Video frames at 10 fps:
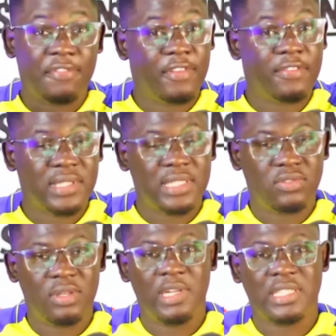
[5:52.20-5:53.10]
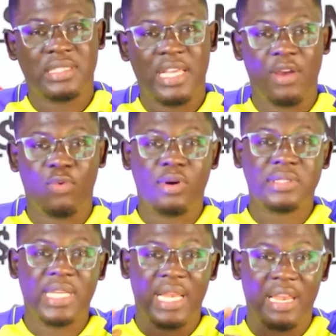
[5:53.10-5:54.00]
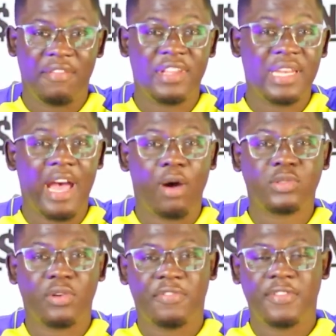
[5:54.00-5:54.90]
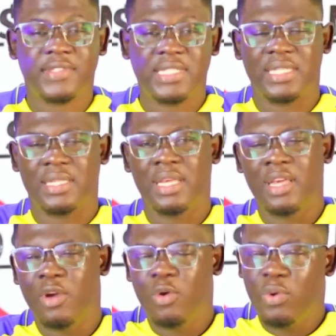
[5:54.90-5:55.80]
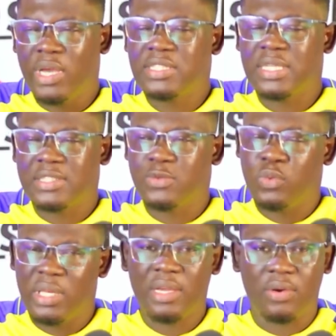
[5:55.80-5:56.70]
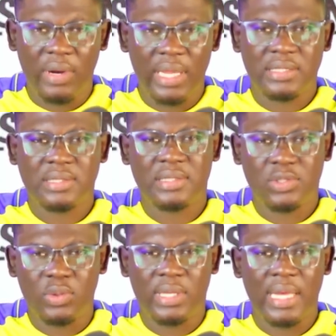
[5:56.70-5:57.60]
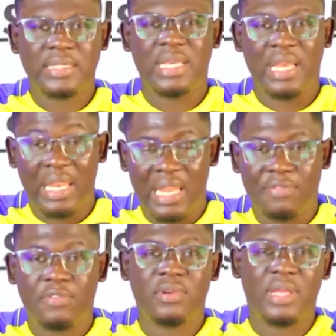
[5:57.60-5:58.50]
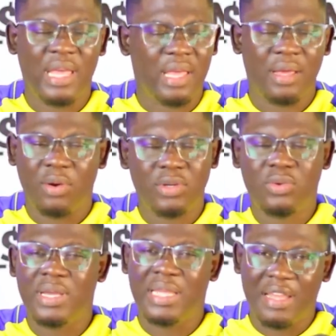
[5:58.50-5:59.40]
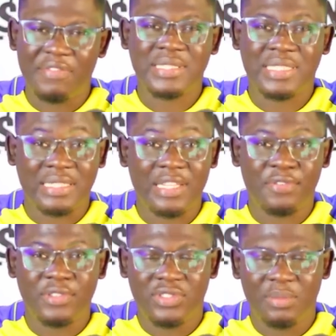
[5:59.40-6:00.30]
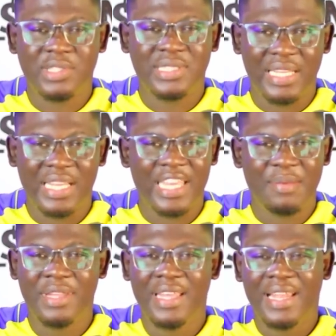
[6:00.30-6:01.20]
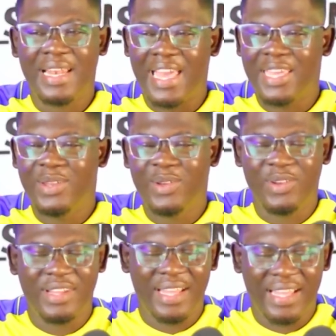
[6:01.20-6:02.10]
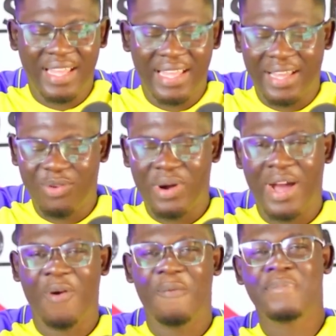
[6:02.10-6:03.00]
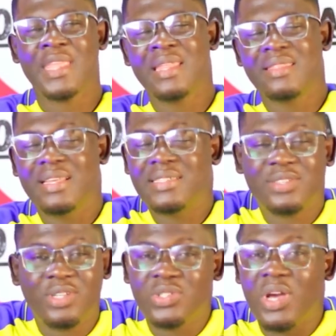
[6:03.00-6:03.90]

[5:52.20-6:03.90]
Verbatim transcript: 15 dribblings and got 11 out of 15, which is really great. To get 11 successful dribbles in a game, like, you know, wow. This tells you